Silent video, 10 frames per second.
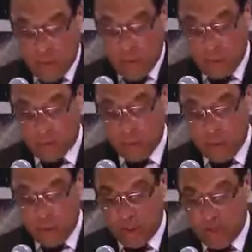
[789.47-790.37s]
We are also
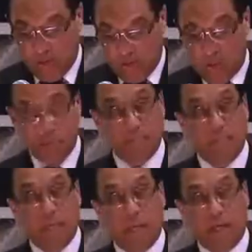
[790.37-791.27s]
working to trim
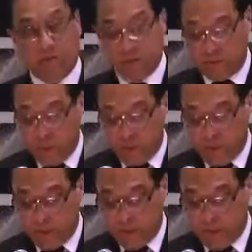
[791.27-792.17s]
electricity
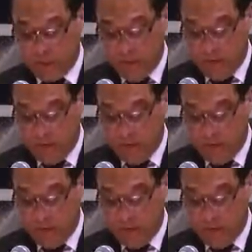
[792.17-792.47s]
costs